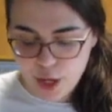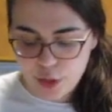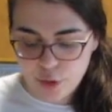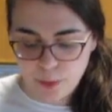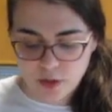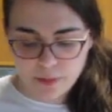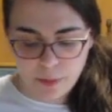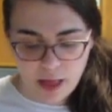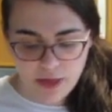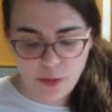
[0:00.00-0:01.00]
you
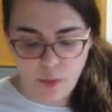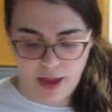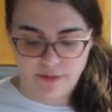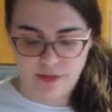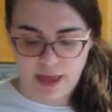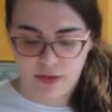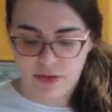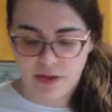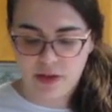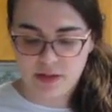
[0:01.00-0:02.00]
multiply the
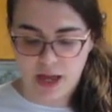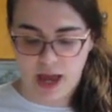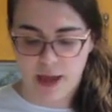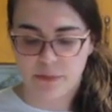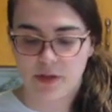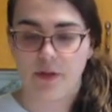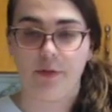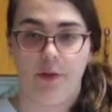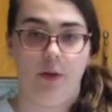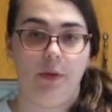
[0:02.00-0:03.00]
wavelength times the
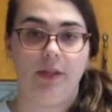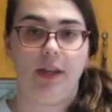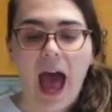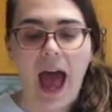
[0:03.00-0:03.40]
frequency.